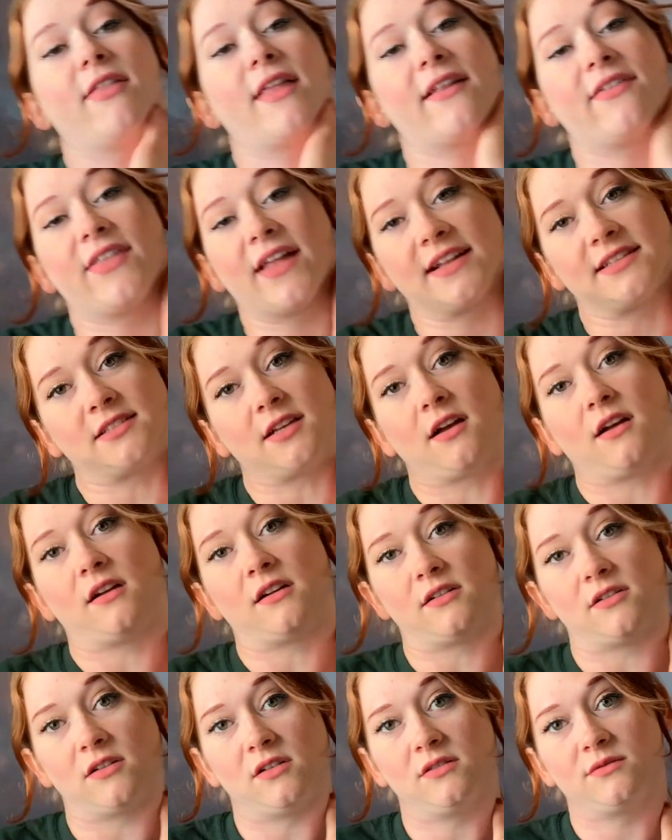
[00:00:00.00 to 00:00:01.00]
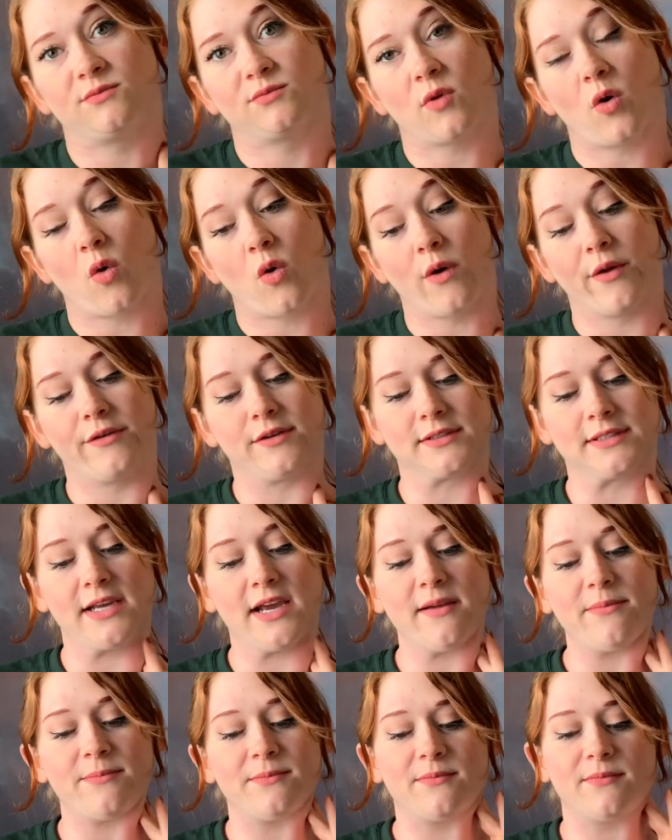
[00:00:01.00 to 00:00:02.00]
that that's all oiled
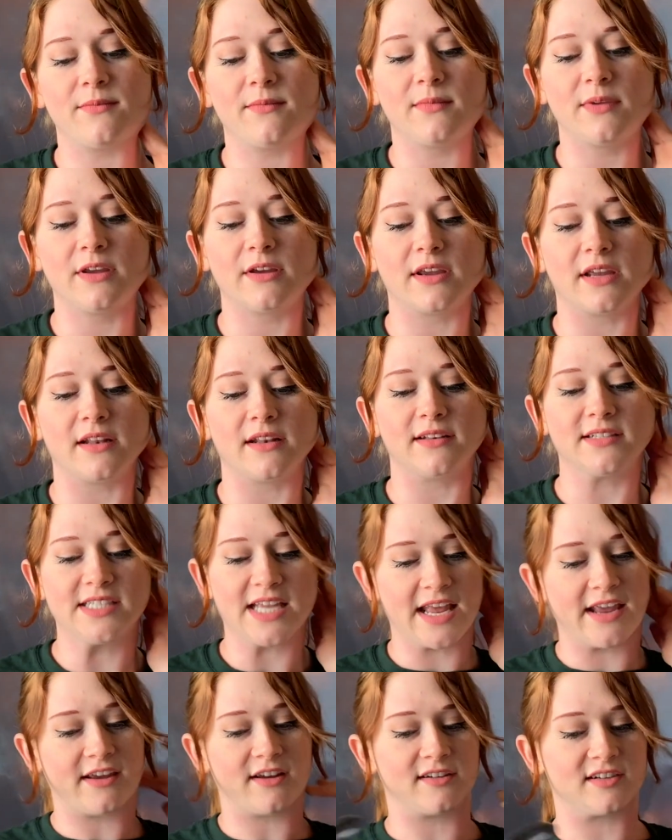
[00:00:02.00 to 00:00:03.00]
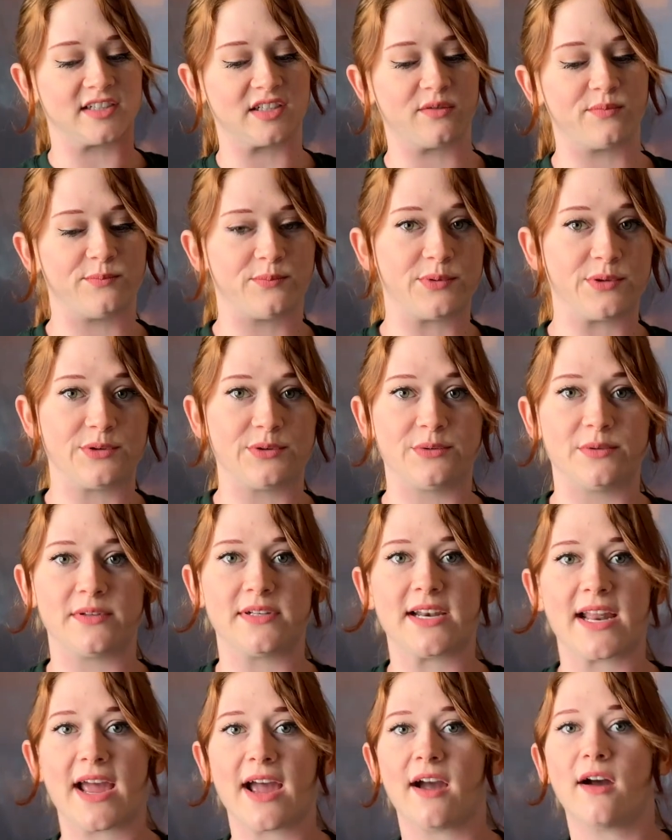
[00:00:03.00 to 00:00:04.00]
up, you can take your spoon
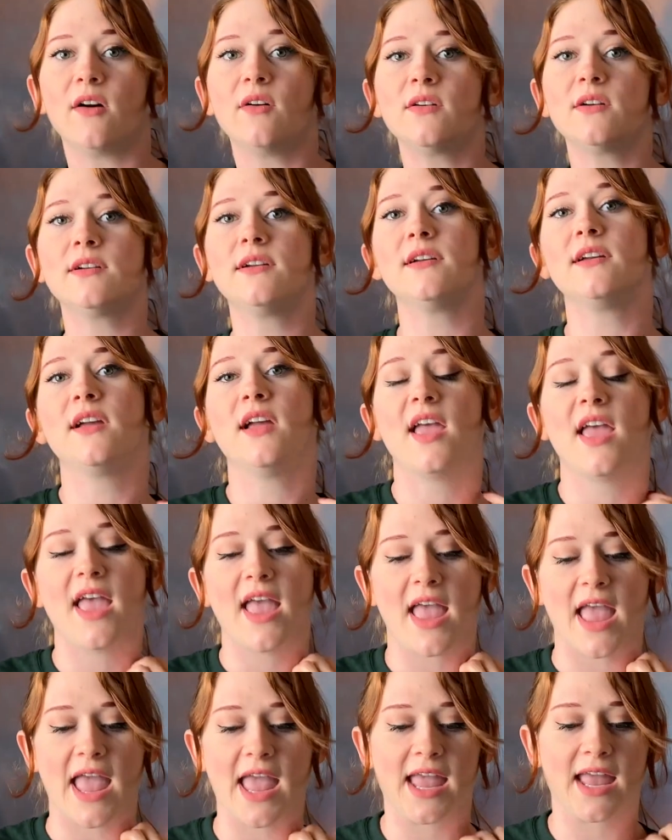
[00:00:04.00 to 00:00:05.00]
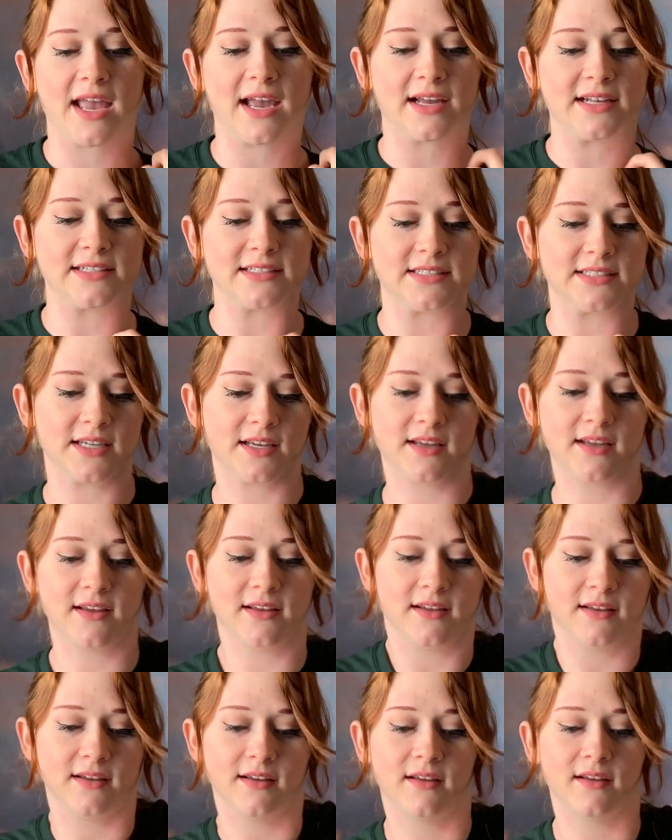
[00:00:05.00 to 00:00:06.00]
now and
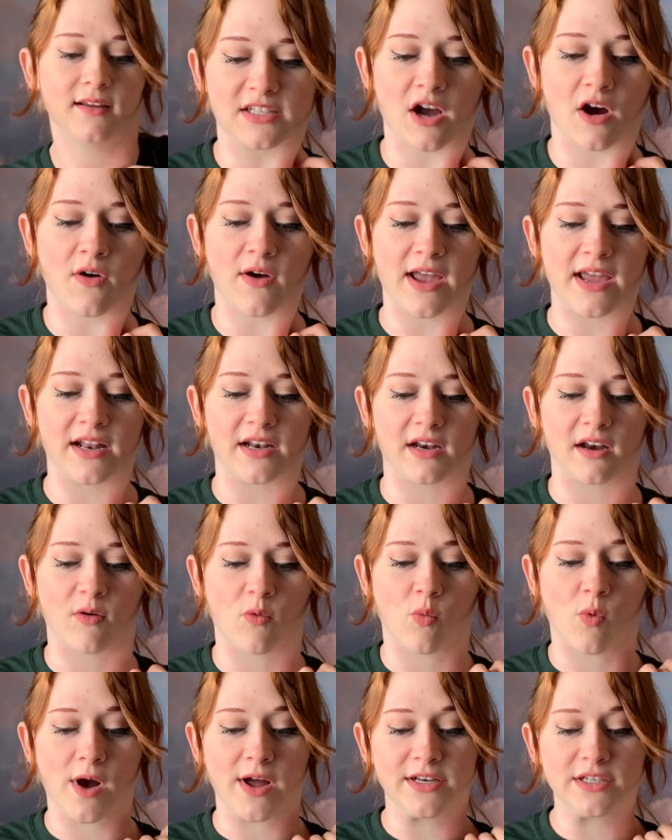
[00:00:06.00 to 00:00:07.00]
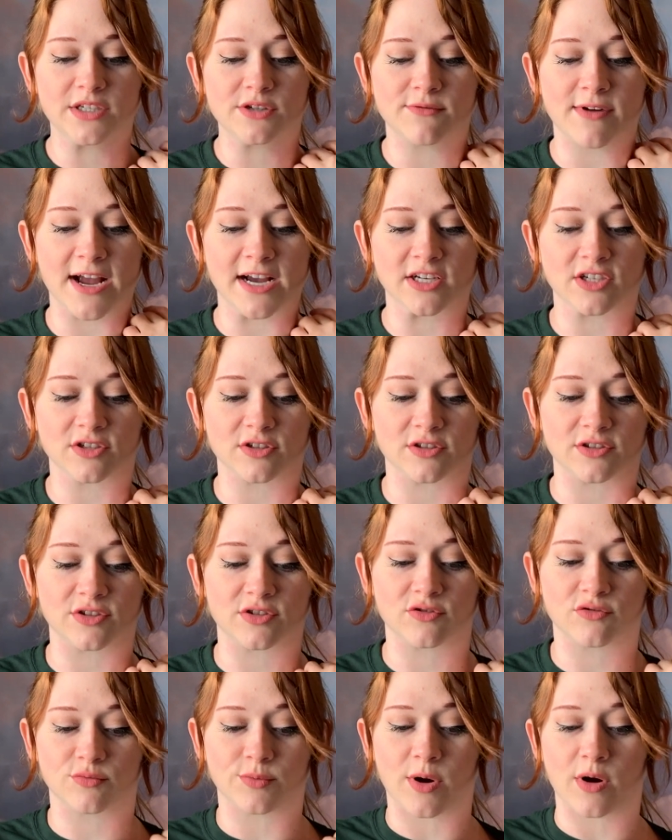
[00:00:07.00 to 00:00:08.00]
go in one directional
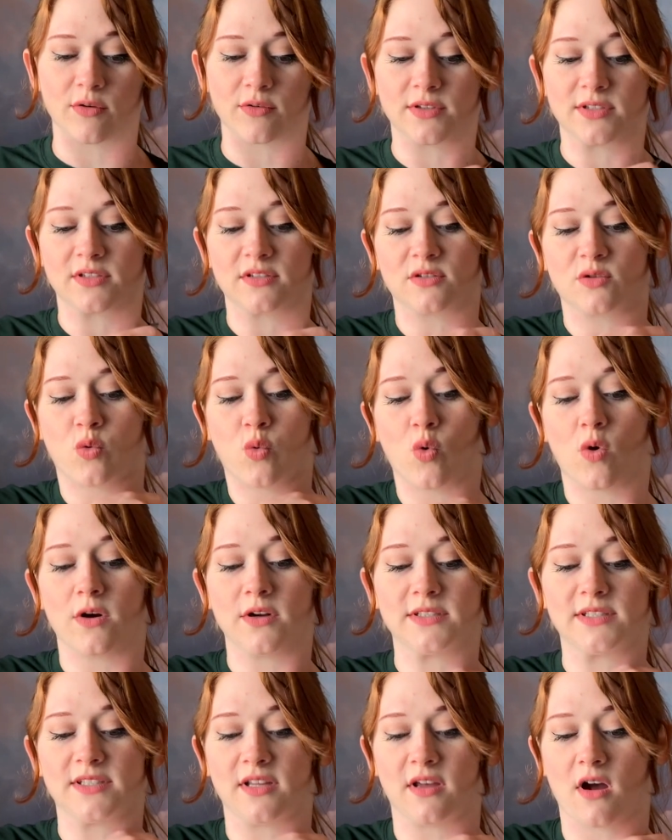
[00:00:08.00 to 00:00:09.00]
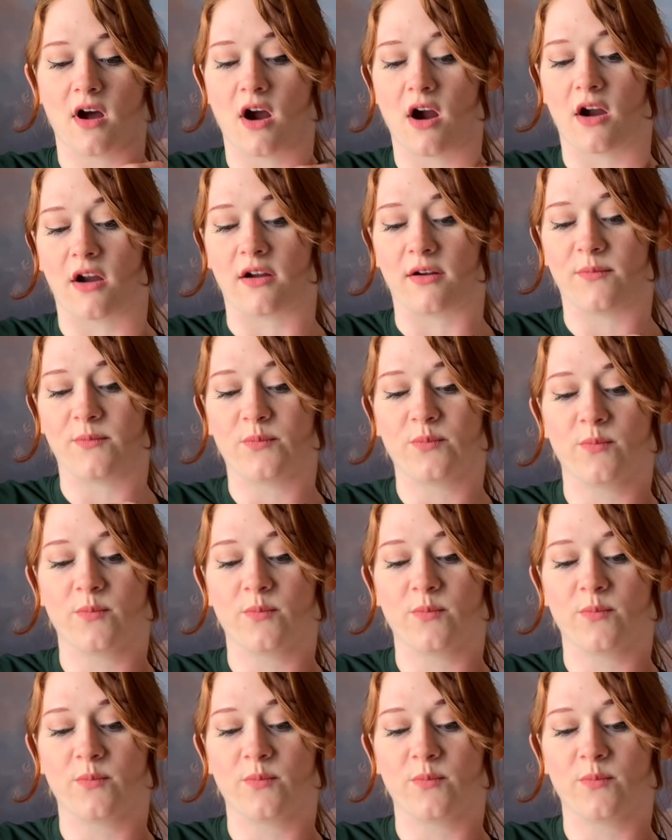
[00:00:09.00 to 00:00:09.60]
strokes towards the heart.